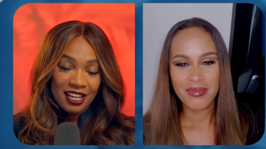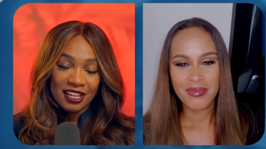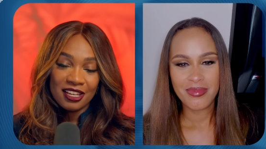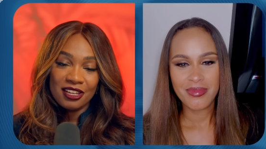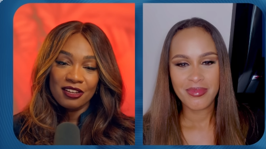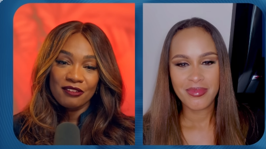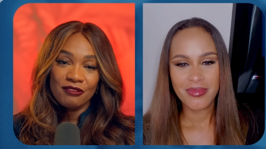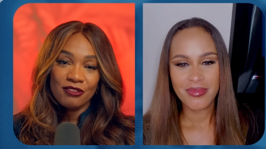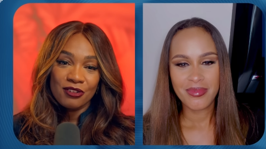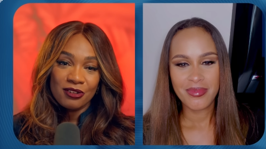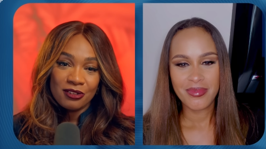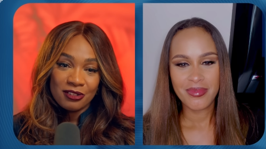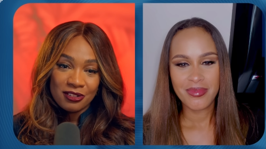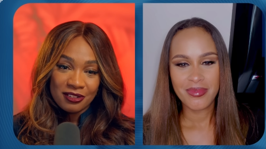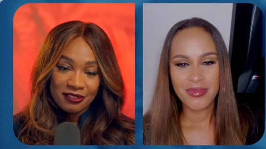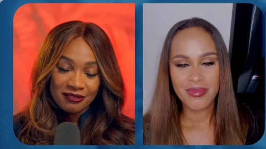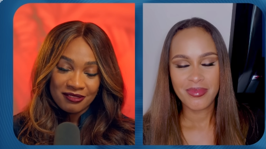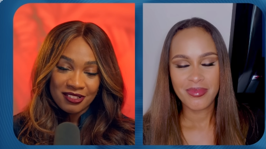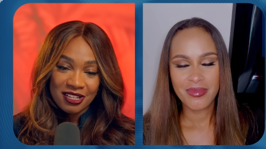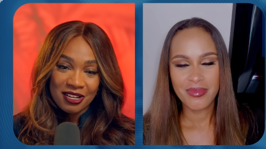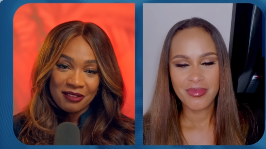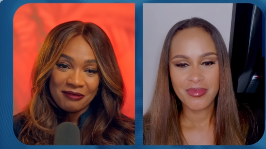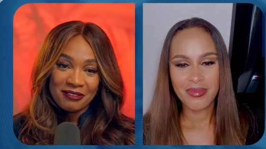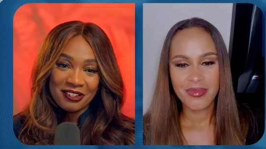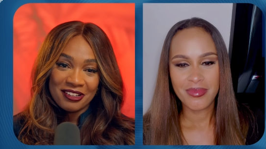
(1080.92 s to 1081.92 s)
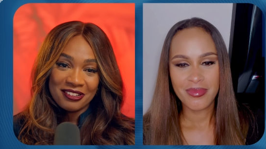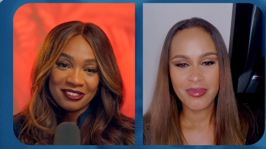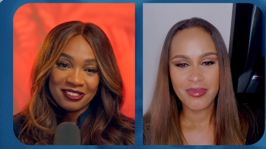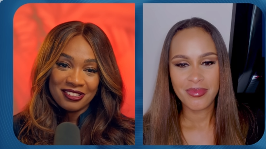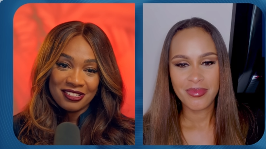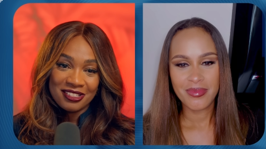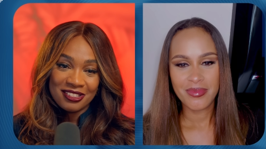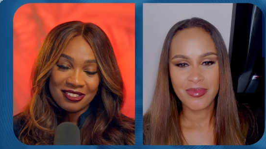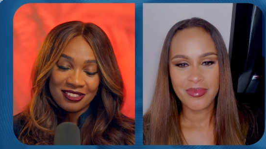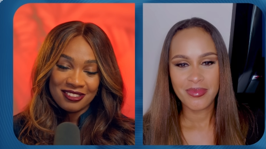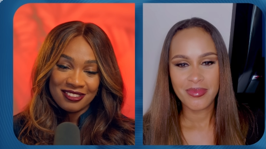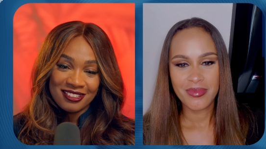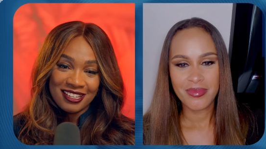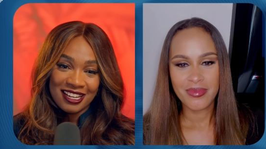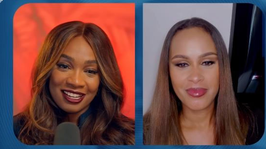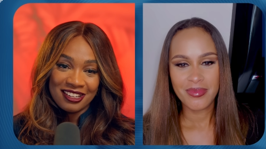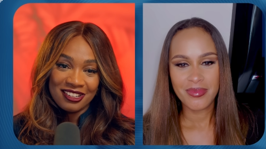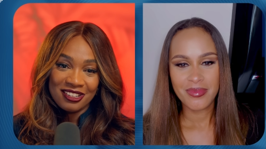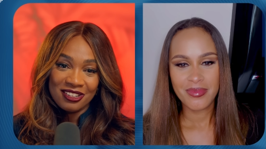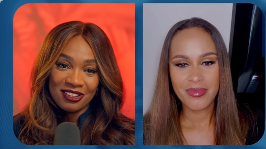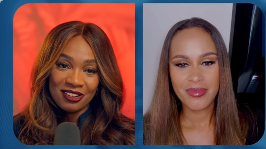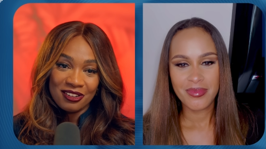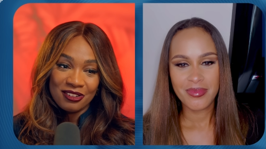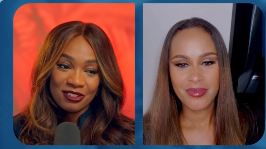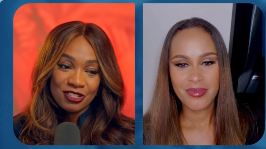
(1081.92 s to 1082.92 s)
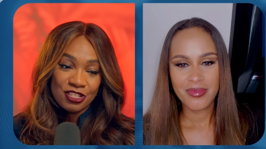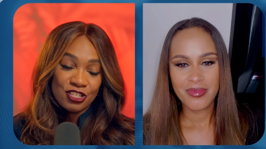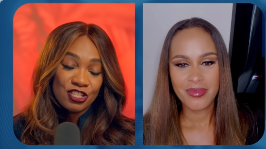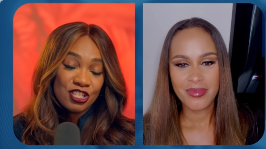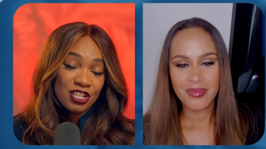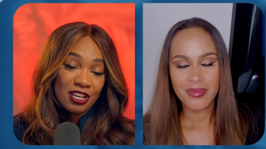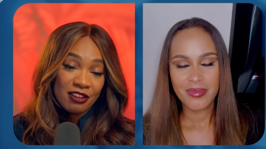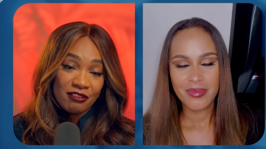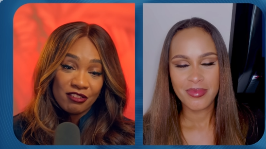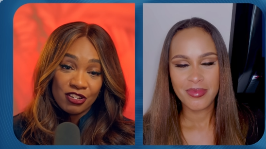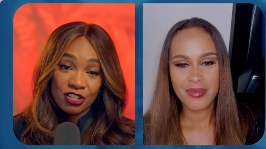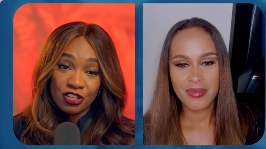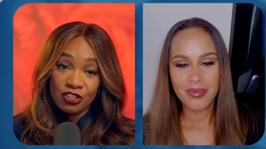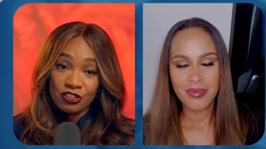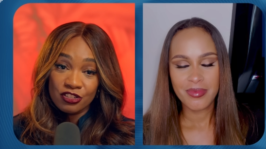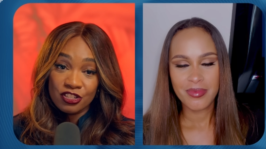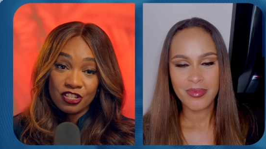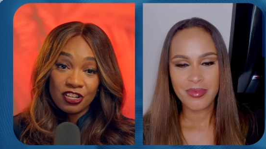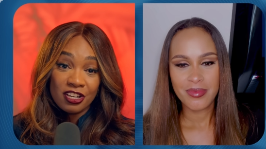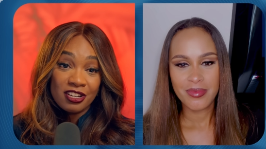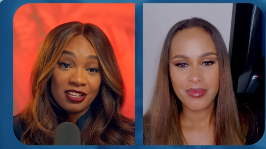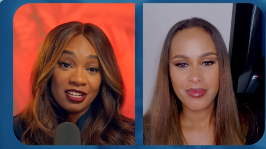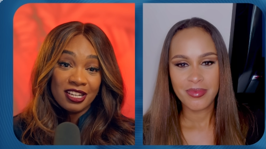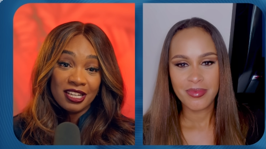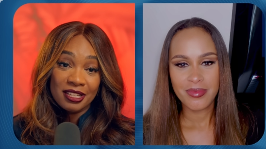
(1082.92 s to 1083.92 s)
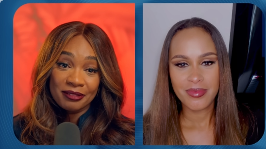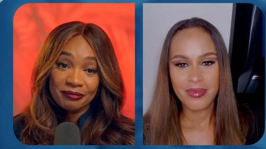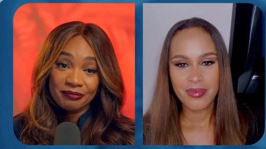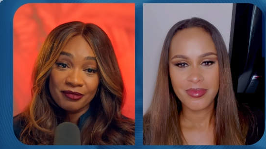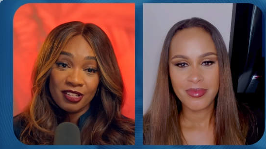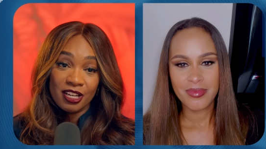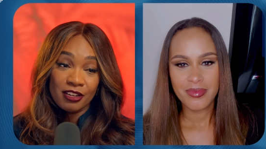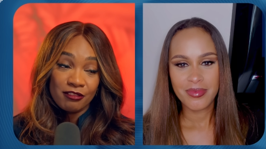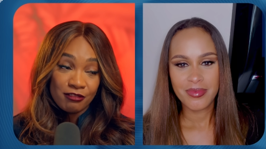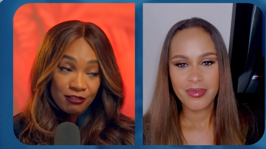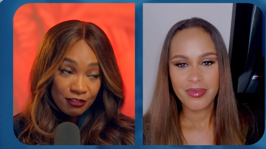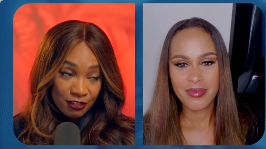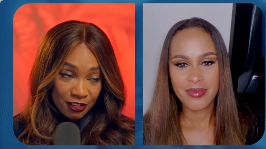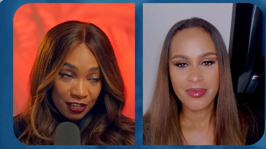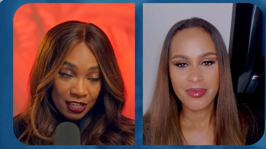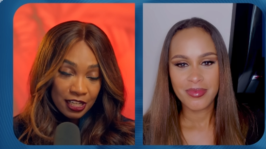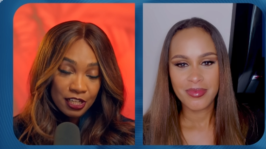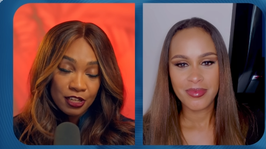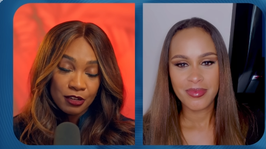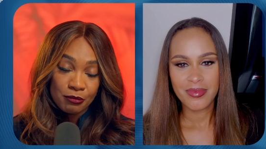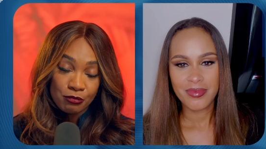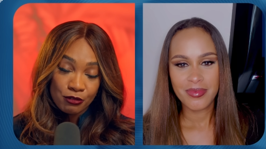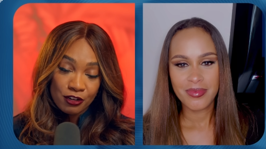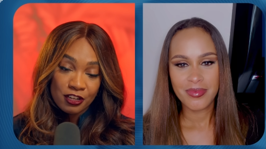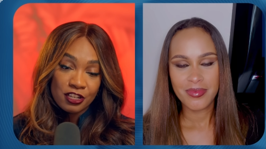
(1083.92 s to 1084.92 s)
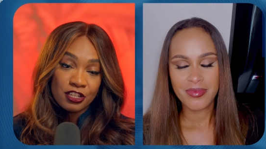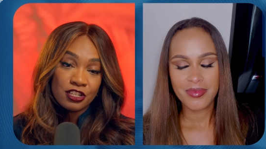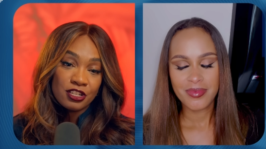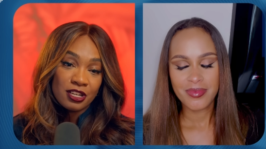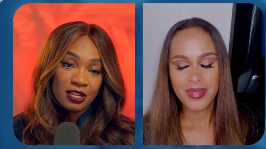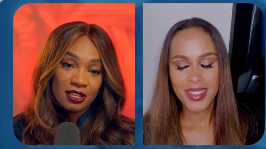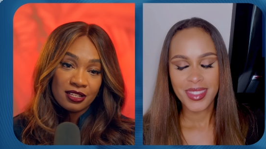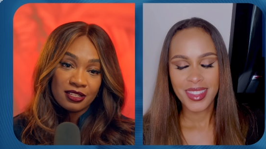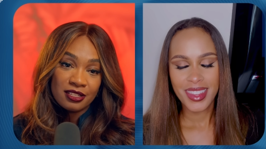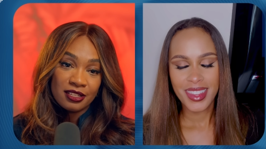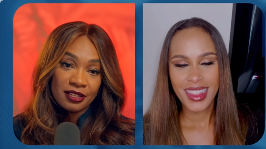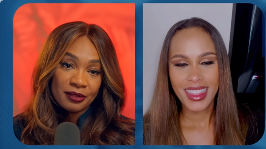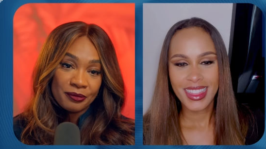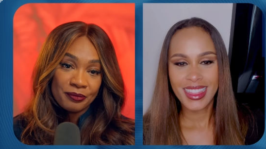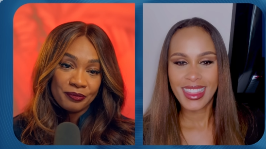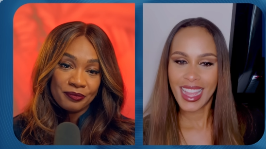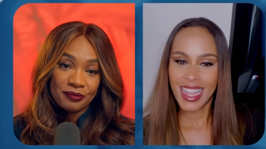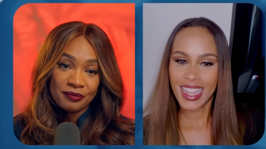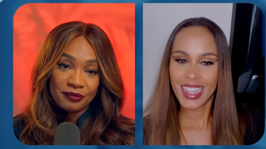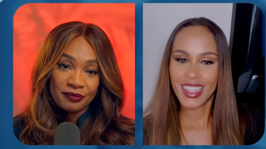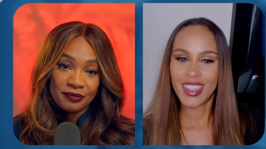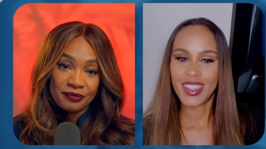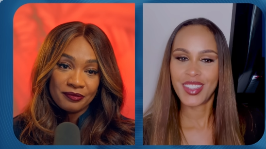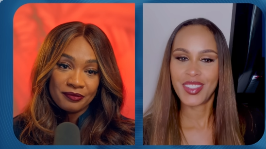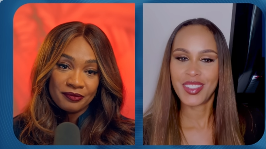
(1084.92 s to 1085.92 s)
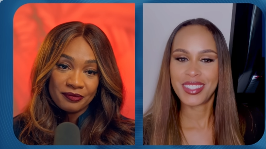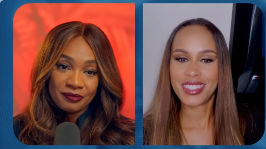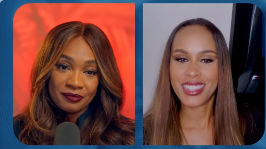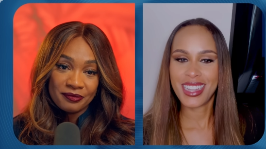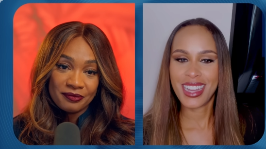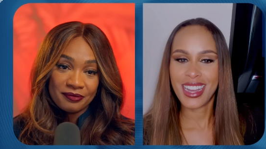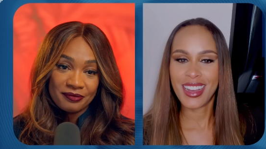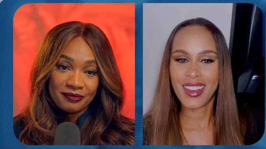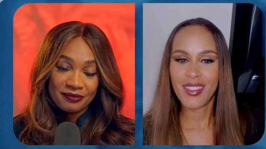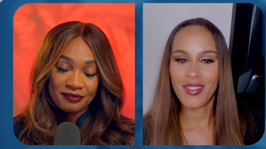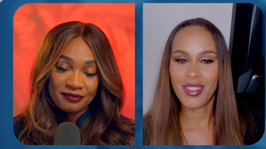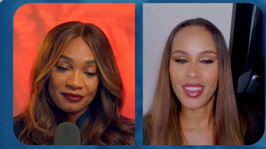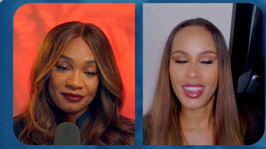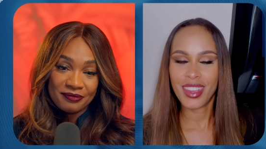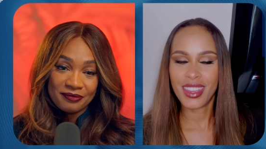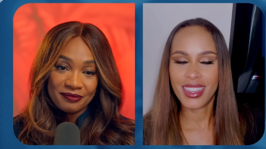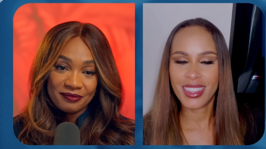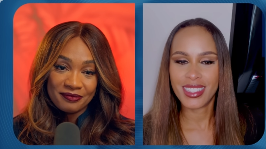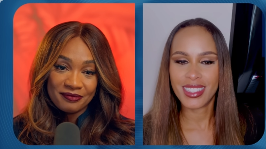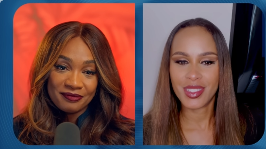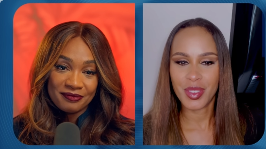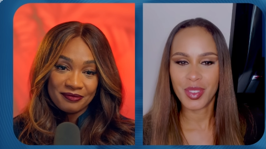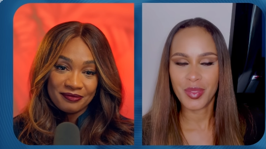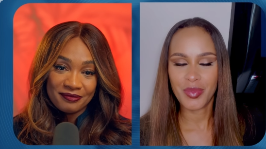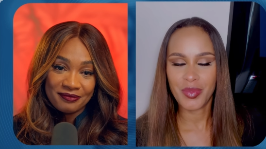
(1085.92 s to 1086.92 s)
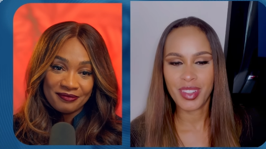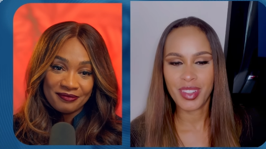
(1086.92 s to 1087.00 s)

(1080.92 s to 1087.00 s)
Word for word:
Speaker 1: thank you for coming on to Now You Know and sharing your journey. I really appreciate it.
Speaker 2: Thank you, Sam. It's been